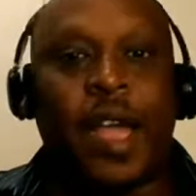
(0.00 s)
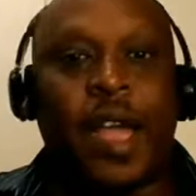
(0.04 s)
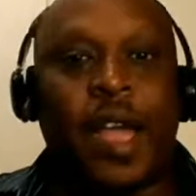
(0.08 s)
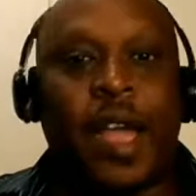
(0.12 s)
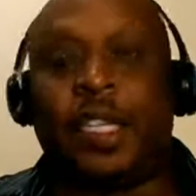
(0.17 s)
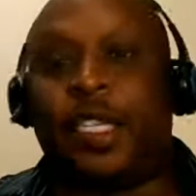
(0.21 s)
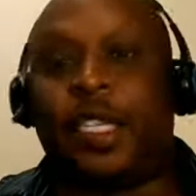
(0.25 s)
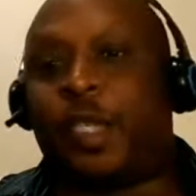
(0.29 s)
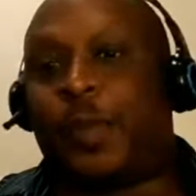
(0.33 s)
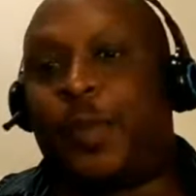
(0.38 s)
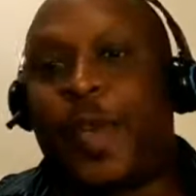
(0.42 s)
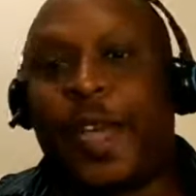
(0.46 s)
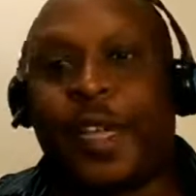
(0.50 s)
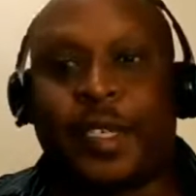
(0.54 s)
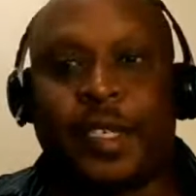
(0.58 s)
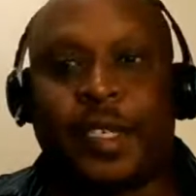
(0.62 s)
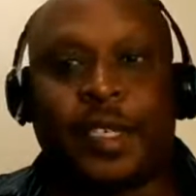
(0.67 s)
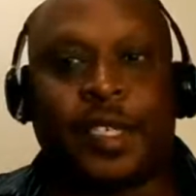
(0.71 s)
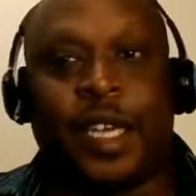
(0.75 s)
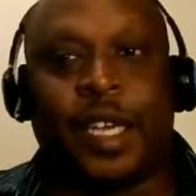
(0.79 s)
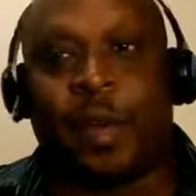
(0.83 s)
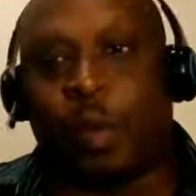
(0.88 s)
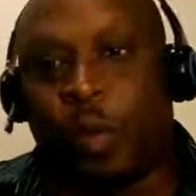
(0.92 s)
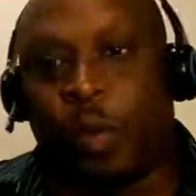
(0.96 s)
just expect to
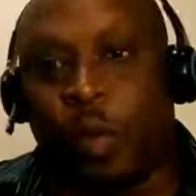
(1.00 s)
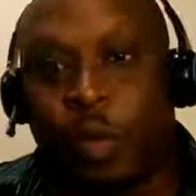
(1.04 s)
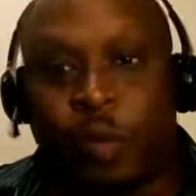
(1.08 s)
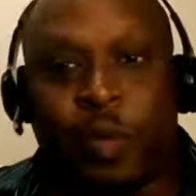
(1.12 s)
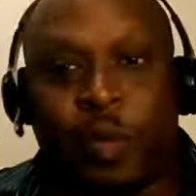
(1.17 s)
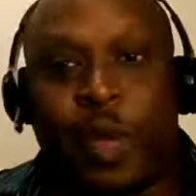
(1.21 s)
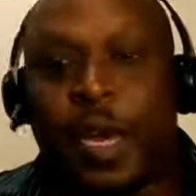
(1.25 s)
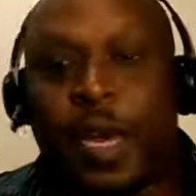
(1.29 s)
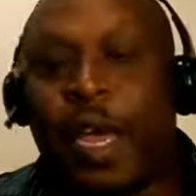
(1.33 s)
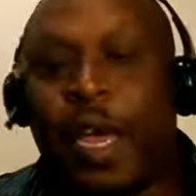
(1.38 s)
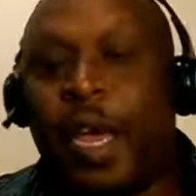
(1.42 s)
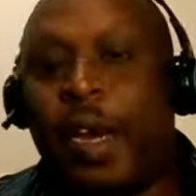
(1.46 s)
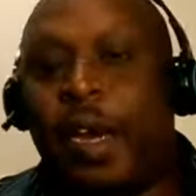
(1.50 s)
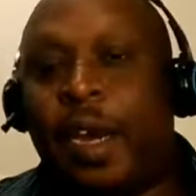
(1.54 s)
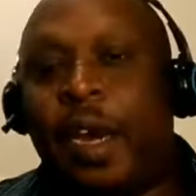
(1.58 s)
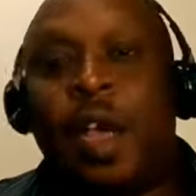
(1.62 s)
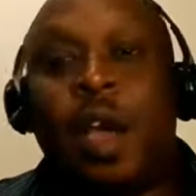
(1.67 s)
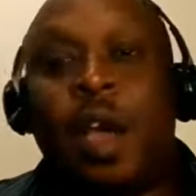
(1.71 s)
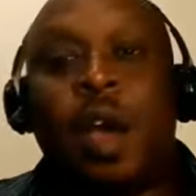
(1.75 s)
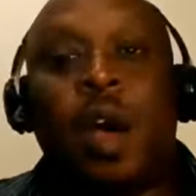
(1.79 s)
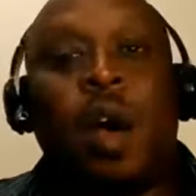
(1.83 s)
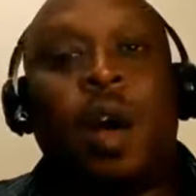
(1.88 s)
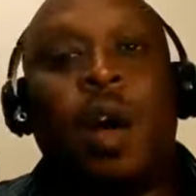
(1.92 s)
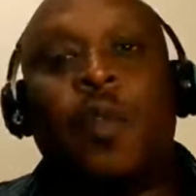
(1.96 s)
see improvement, and
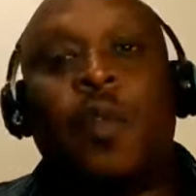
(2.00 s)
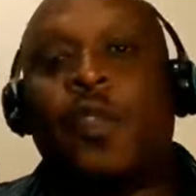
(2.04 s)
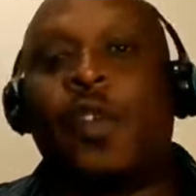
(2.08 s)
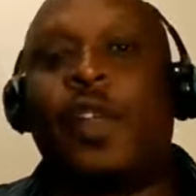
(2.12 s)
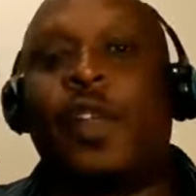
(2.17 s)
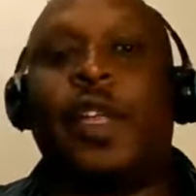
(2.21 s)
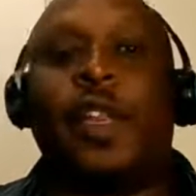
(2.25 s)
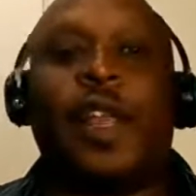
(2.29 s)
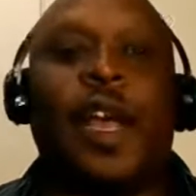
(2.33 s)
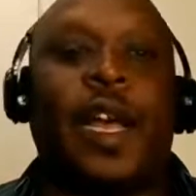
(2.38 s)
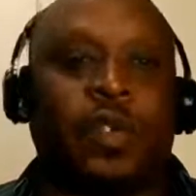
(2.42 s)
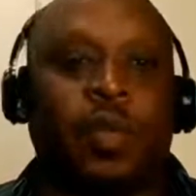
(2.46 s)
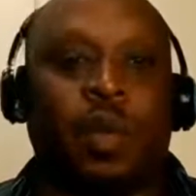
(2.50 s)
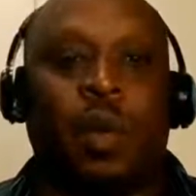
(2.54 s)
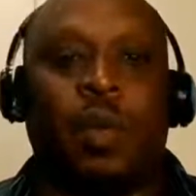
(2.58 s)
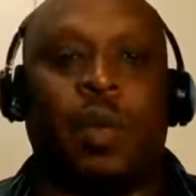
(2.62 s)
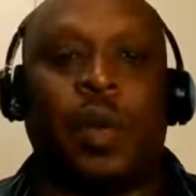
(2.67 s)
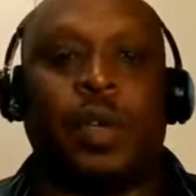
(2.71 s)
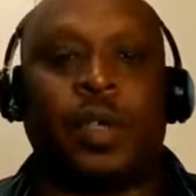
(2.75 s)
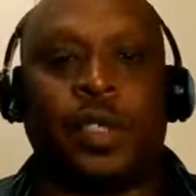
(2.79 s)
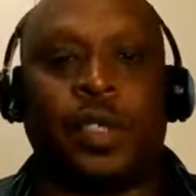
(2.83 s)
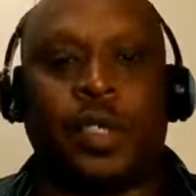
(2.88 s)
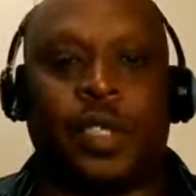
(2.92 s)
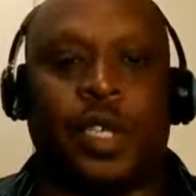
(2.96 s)
hopefully that's what
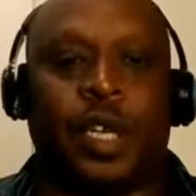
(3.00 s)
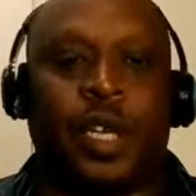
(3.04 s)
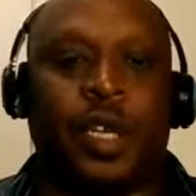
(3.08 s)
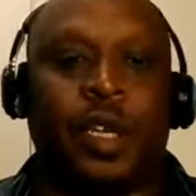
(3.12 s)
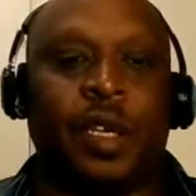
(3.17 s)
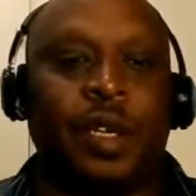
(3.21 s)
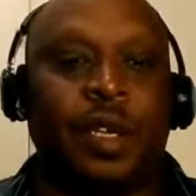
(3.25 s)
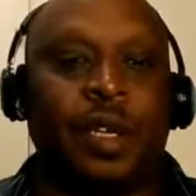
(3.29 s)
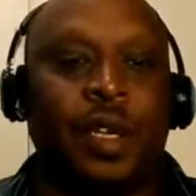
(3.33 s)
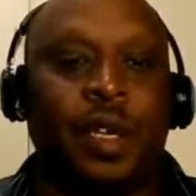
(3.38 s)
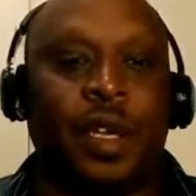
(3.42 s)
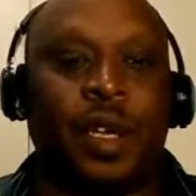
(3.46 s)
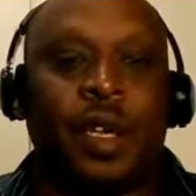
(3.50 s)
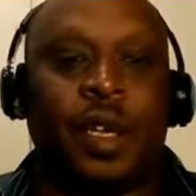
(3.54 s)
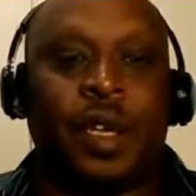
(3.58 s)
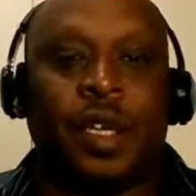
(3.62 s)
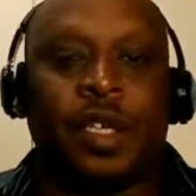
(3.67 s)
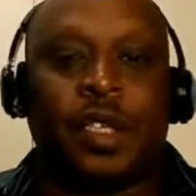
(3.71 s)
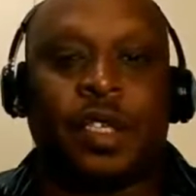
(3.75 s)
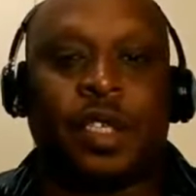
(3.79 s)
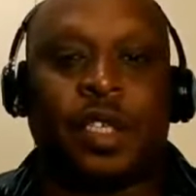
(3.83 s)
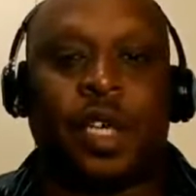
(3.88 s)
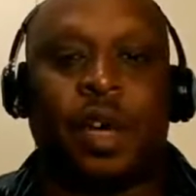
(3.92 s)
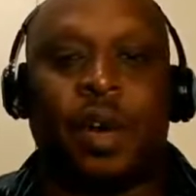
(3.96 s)
we'll see.
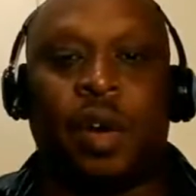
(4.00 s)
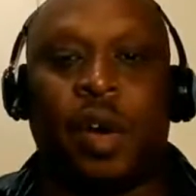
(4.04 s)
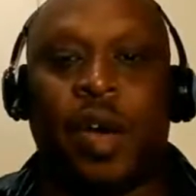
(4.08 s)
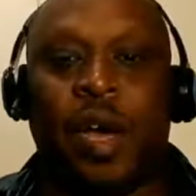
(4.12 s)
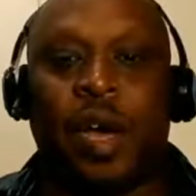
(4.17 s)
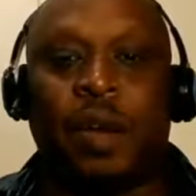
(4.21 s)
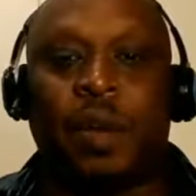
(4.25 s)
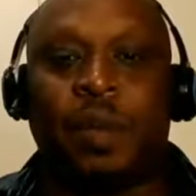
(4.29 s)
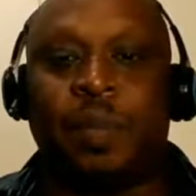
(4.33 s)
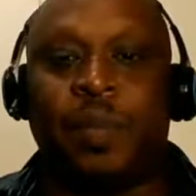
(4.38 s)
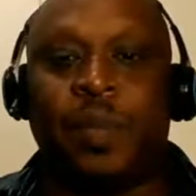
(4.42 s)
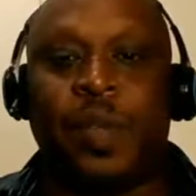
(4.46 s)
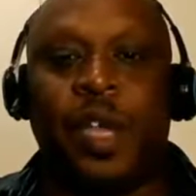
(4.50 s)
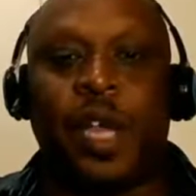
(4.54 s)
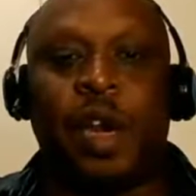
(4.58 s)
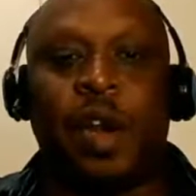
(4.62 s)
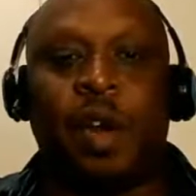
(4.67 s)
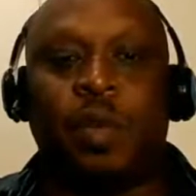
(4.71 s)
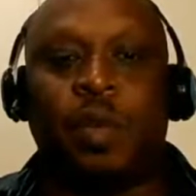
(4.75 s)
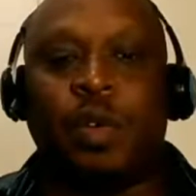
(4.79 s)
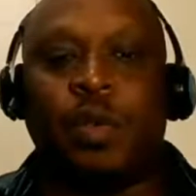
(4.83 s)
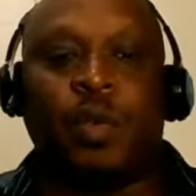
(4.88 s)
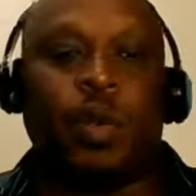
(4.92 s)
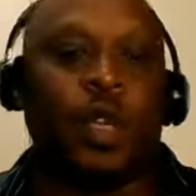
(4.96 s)
So,
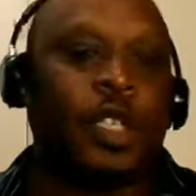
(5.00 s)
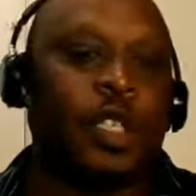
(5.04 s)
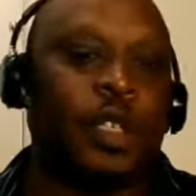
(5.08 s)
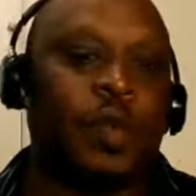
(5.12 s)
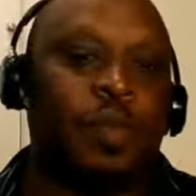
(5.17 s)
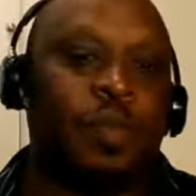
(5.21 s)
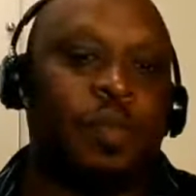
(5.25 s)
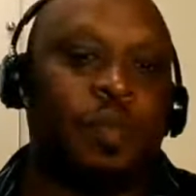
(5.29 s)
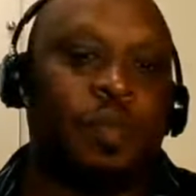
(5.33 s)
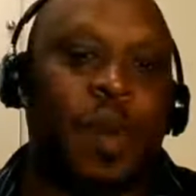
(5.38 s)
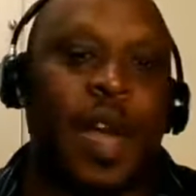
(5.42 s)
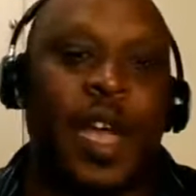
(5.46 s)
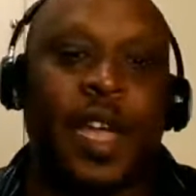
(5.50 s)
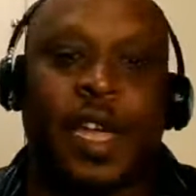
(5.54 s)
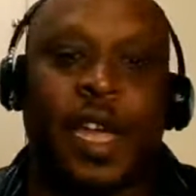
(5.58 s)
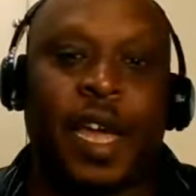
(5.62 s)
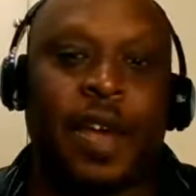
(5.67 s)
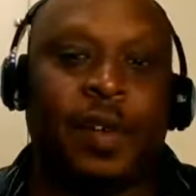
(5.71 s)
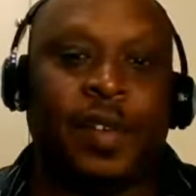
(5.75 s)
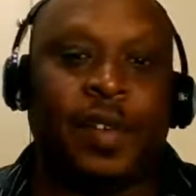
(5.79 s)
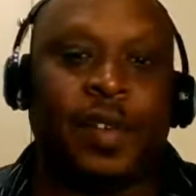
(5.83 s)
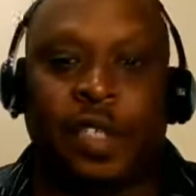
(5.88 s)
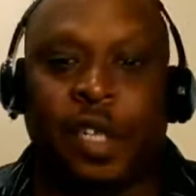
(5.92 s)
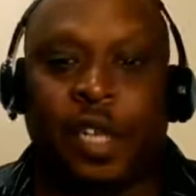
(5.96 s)
with Mike
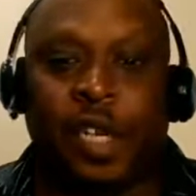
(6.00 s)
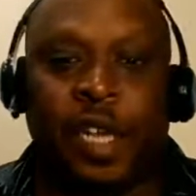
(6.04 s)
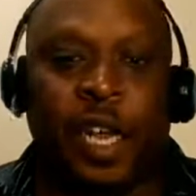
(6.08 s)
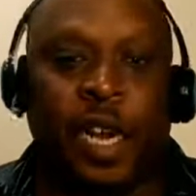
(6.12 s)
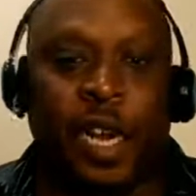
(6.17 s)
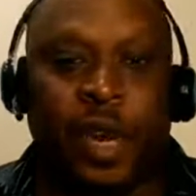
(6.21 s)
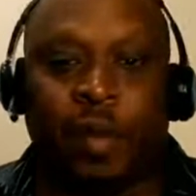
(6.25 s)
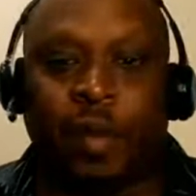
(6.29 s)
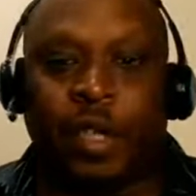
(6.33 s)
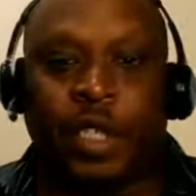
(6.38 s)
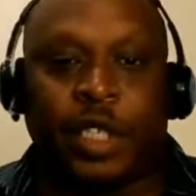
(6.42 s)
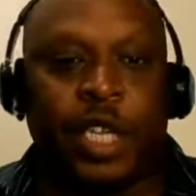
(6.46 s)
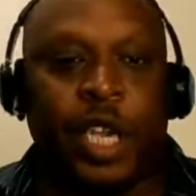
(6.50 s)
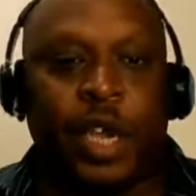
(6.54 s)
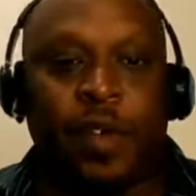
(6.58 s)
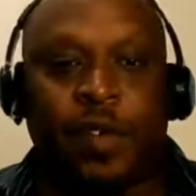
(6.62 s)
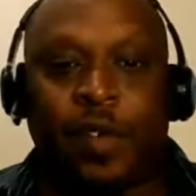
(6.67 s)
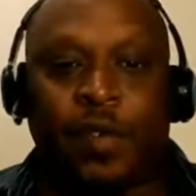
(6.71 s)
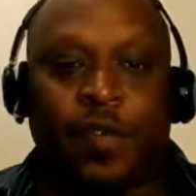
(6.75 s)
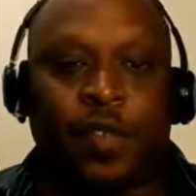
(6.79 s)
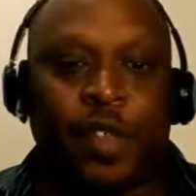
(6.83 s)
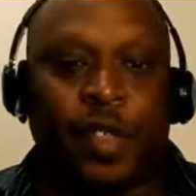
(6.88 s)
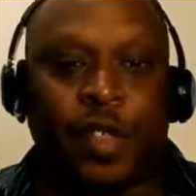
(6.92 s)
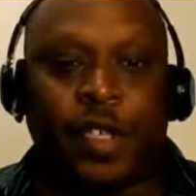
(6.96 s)
Evans, the leading
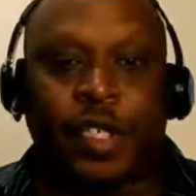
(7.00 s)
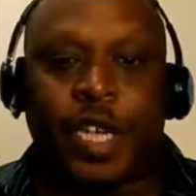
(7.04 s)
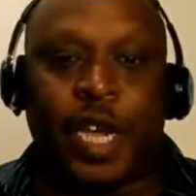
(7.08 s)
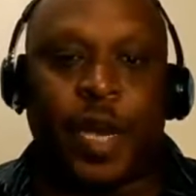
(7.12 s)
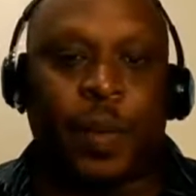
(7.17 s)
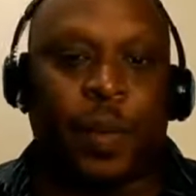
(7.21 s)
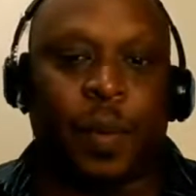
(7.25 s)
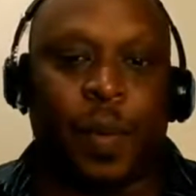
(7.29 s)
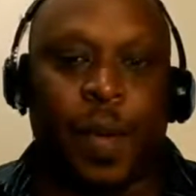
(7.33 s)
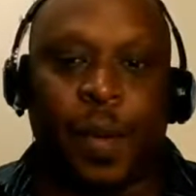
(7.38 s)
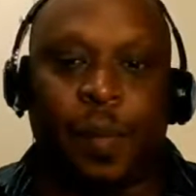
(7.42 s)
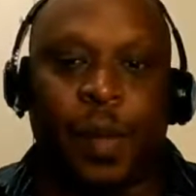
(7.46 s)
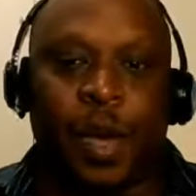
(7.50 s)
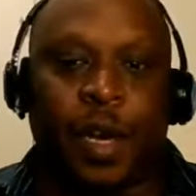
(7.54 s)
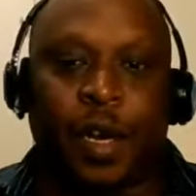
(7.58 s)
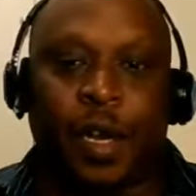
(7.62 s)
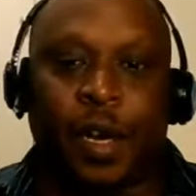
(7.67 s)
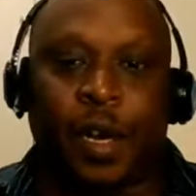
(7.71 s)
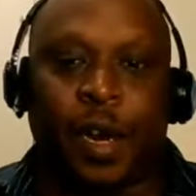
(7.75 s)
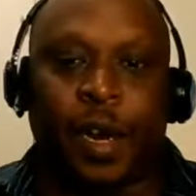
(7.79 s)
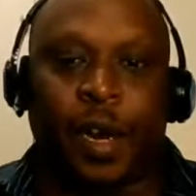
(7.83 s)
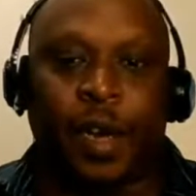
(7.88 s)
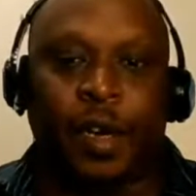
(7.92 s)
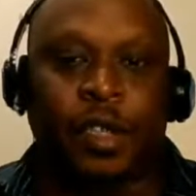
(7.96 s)
receiver for the Tampa Bay
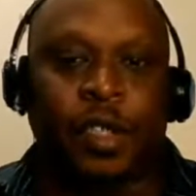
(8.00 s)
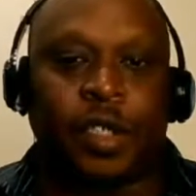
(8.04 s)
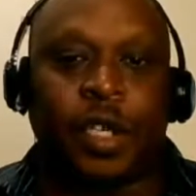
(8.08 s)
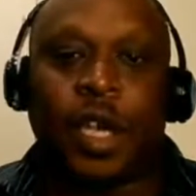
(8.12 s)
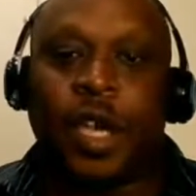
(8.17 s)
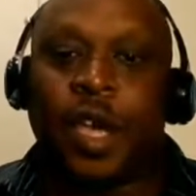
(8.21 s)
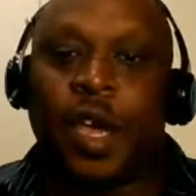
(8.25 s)
Buccaneers,